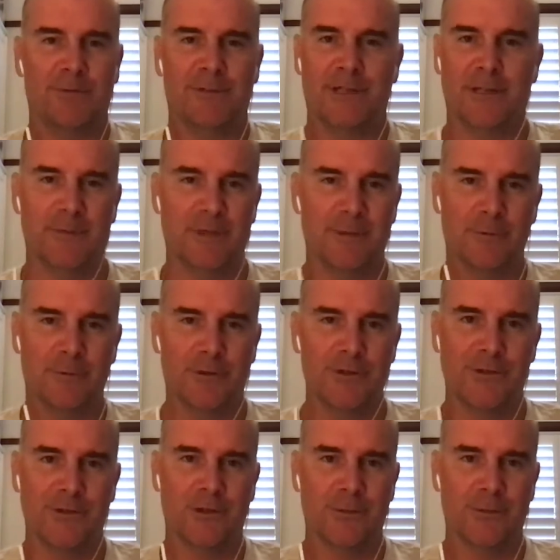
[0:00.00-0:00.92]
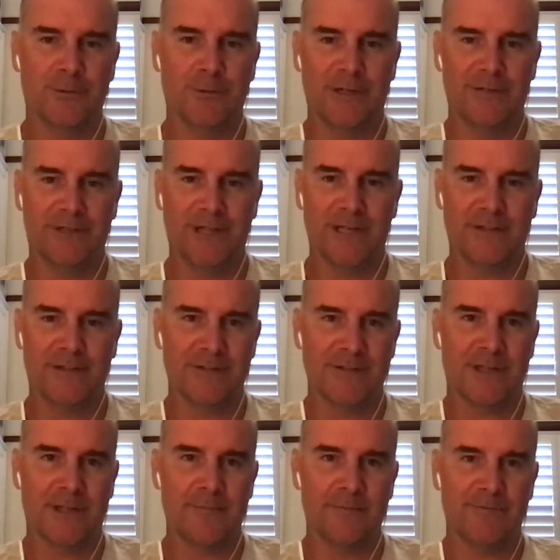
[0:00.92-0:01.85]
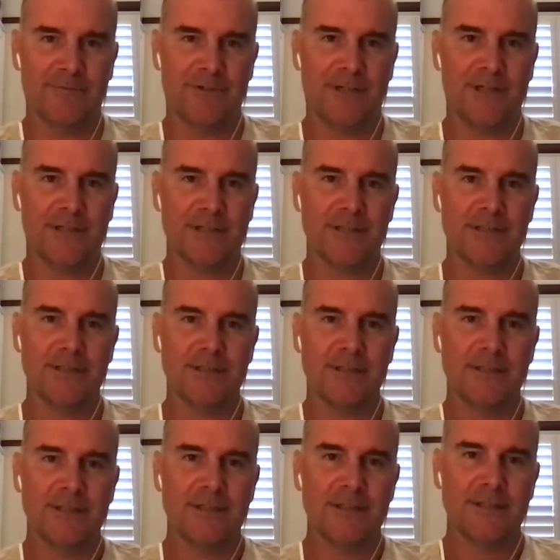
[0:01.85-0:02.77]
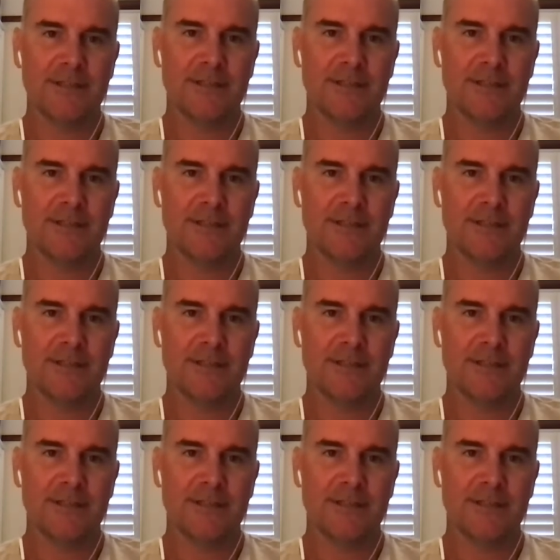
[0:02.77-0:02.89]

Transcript: Which is probably going to be a more enjoyable way of getting the same effect.